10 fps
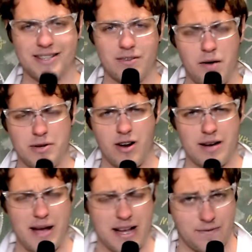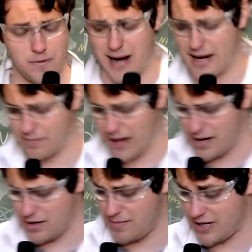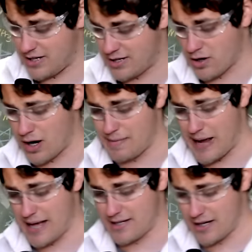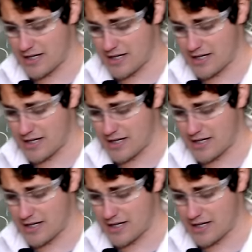So what we're trying to make is fulminating platinum. It's described as an